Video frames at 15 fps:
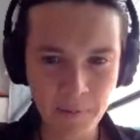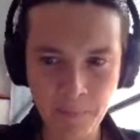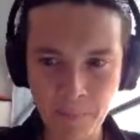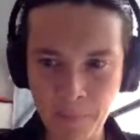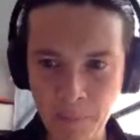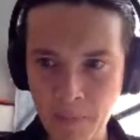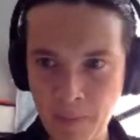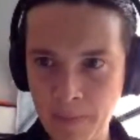
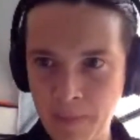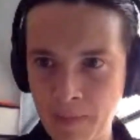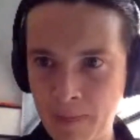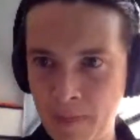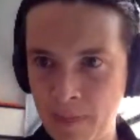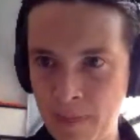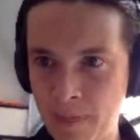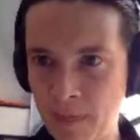
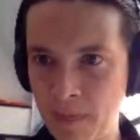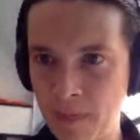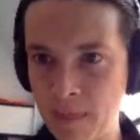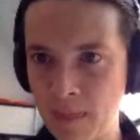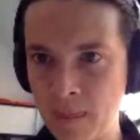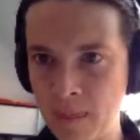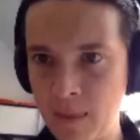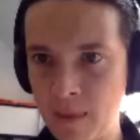
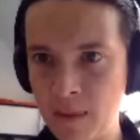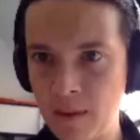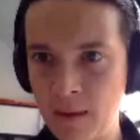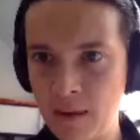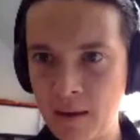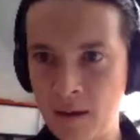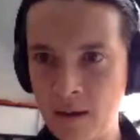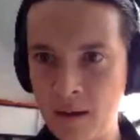
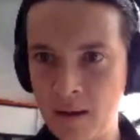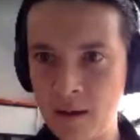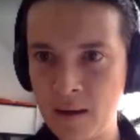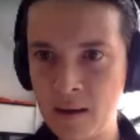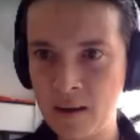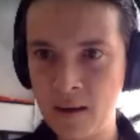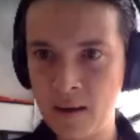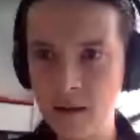
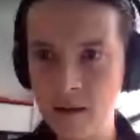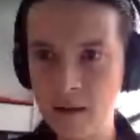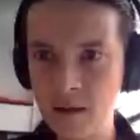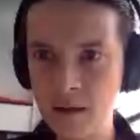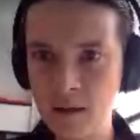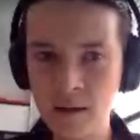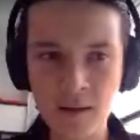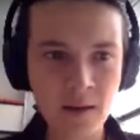
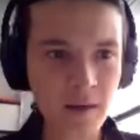Nobody speaks.